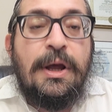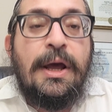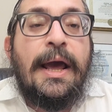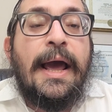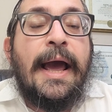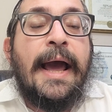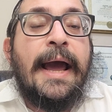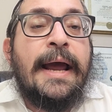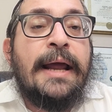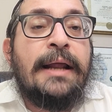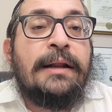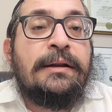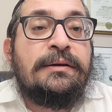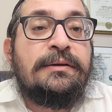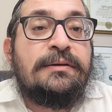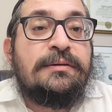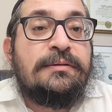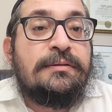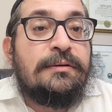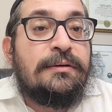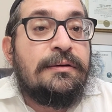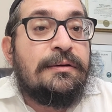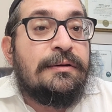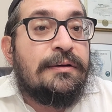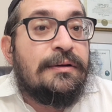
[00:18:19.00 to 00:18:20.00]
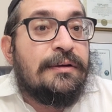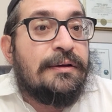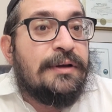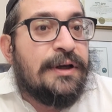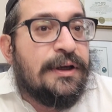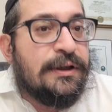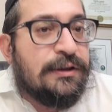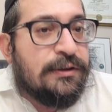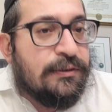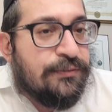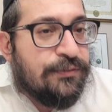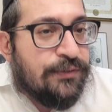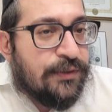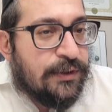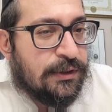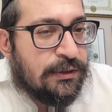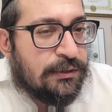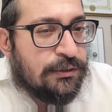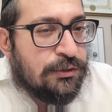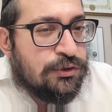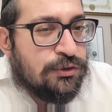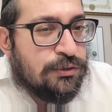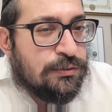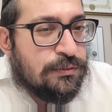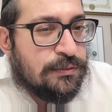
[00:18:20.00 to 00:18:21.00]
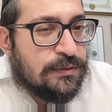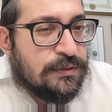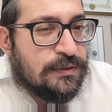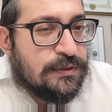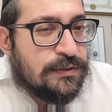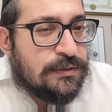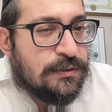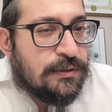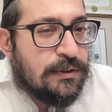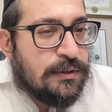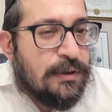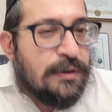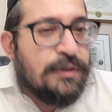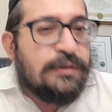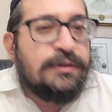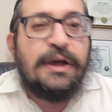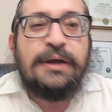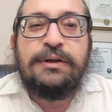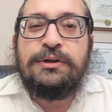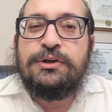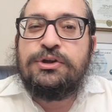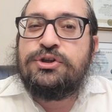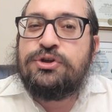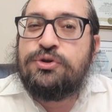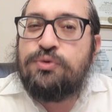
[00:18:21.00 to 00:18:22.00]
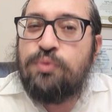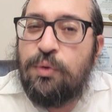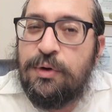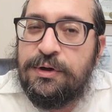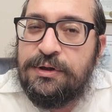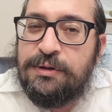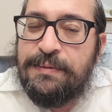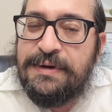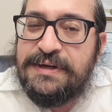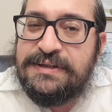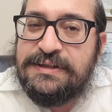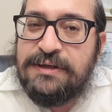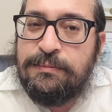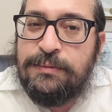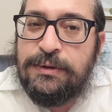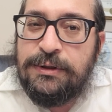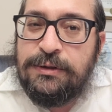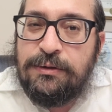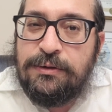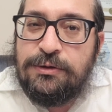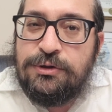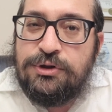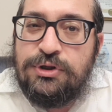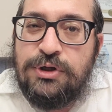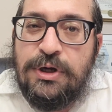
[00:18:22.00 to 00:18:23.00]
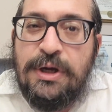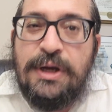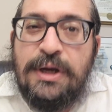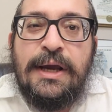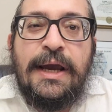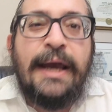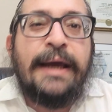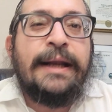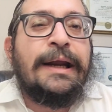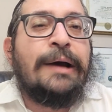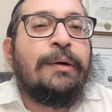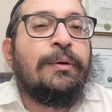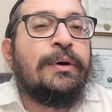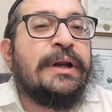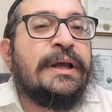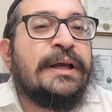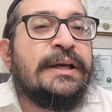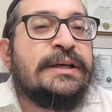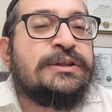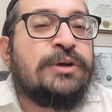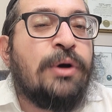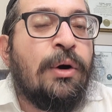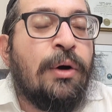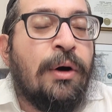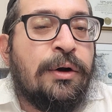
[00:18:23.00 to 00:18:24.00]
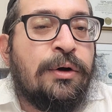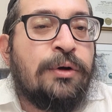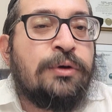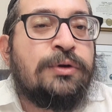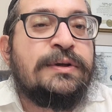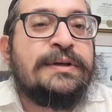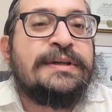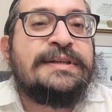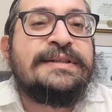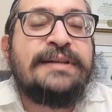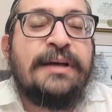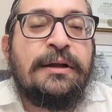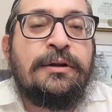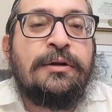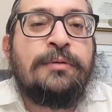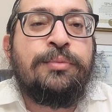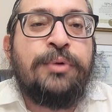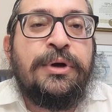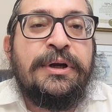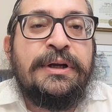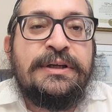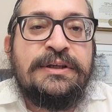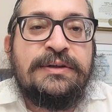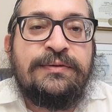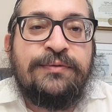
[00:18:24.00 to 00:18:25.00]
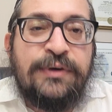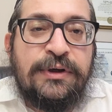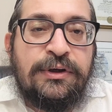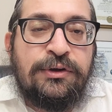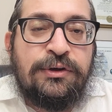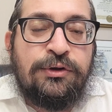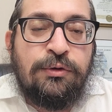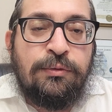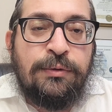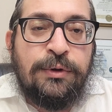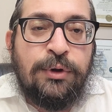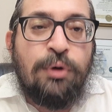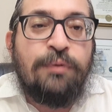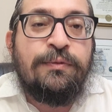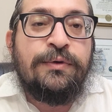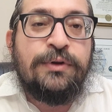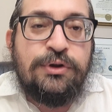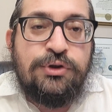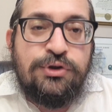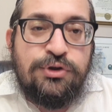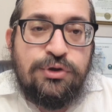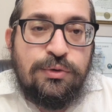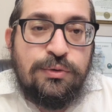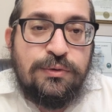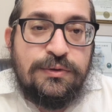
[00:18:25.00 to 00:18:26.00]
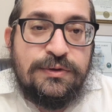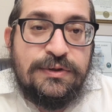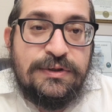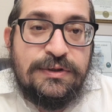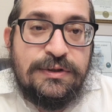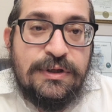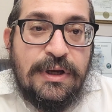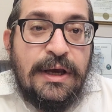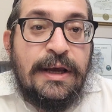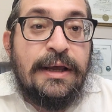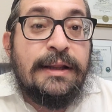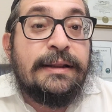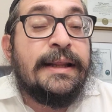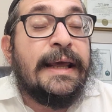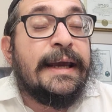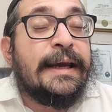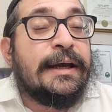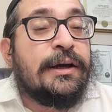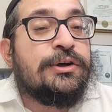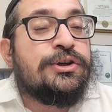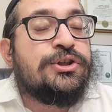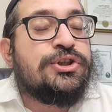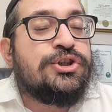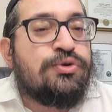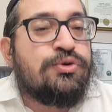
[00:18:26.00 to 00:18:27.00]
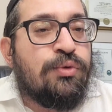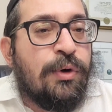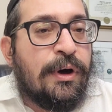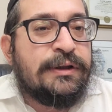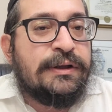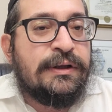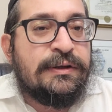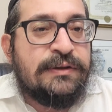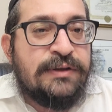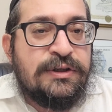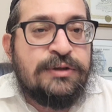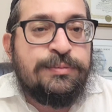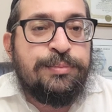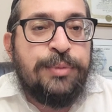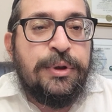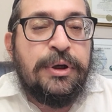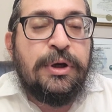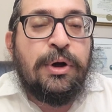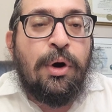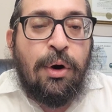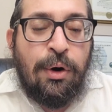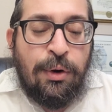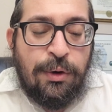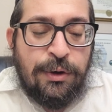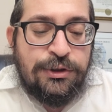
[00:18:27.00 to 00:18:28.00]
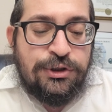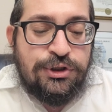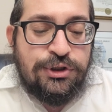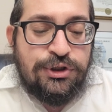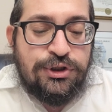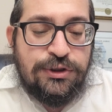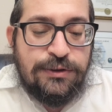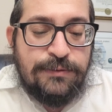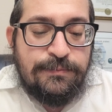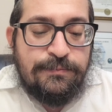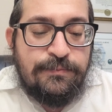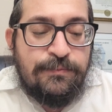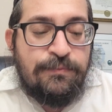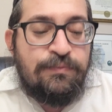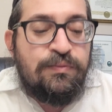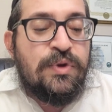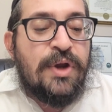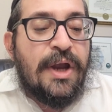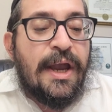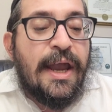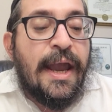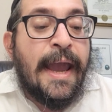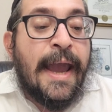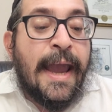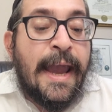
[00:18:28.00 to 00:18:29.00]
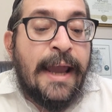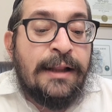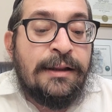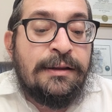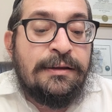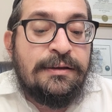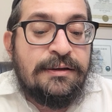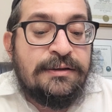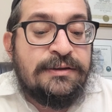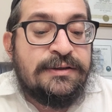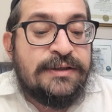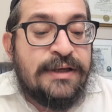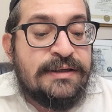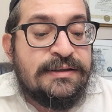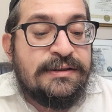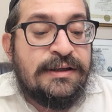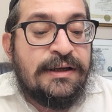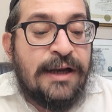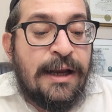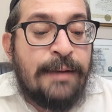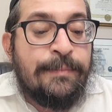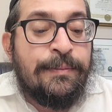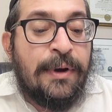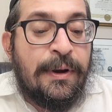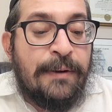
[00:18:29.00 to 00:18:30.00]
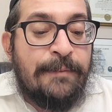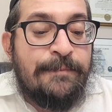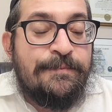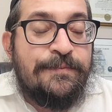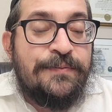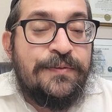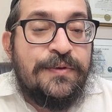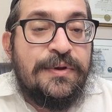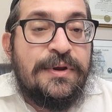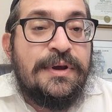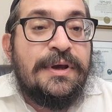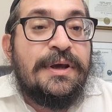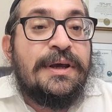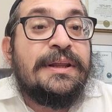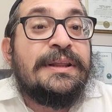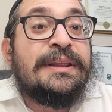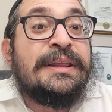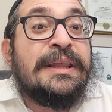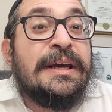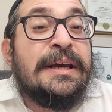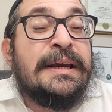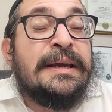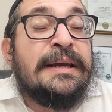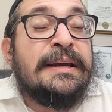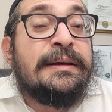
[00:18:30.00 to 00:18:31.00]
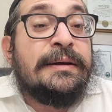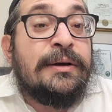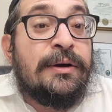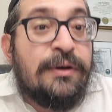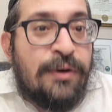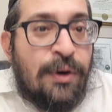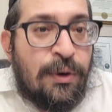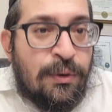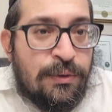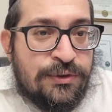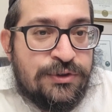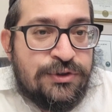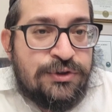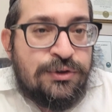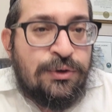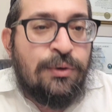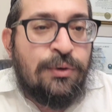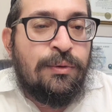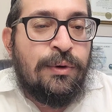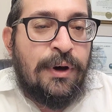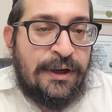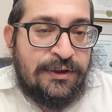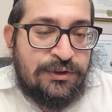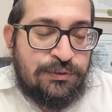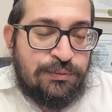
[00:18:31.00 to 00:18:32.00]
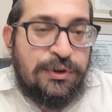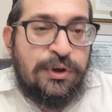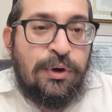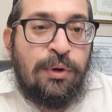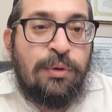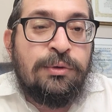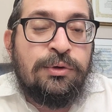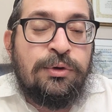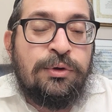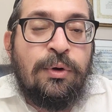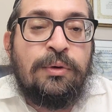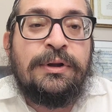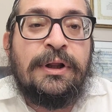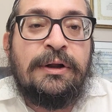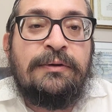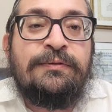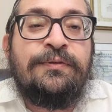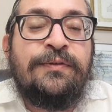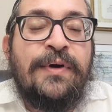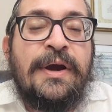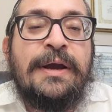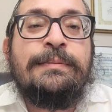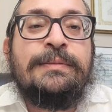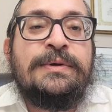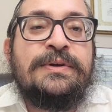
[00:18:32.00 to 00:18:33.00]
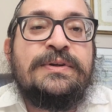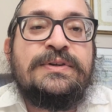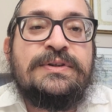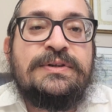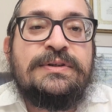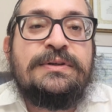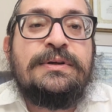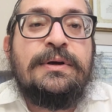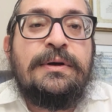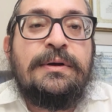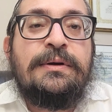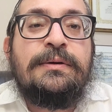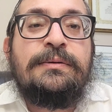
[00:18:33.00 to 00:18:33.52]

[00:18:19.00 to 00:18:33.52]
and he defeated the Jews. They destroyed the Beis HaMikdash. And now in his honor, to celebrate his victory over the Jews, they constructed this big arch, and it says the Rebbe, they also, as we all know, that famous